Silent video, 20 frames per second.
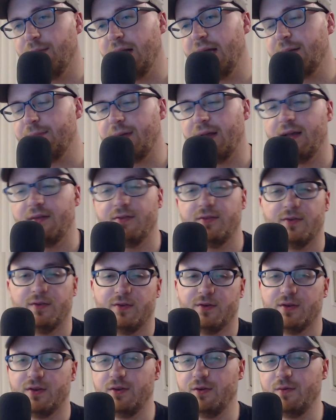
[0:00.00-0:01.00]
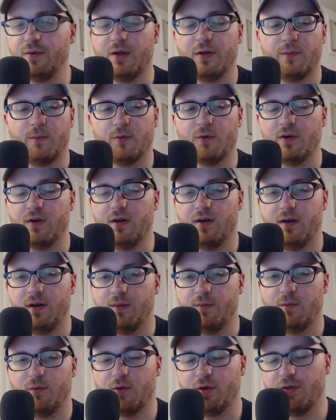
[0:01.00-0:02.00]
Panther. They're going to do
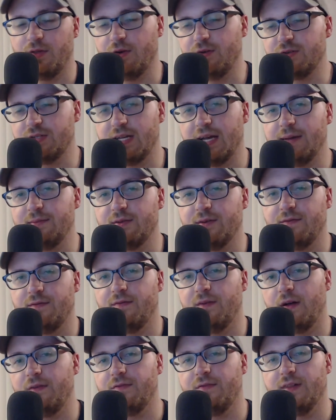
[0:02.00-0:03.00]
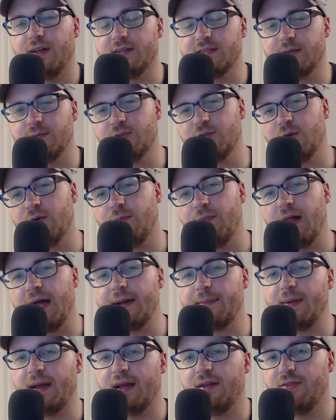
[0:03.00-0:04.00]
more of those types of flicks, I'm sure, with
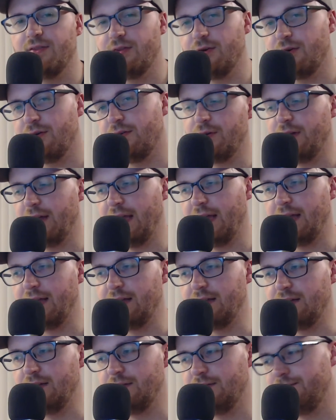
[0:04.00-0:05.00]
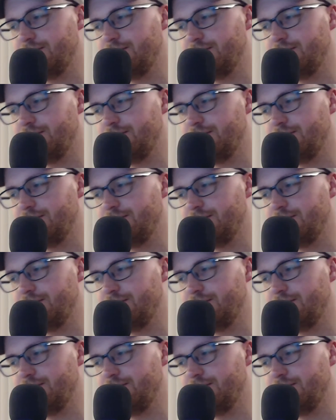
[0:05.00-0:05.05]
Black Panther and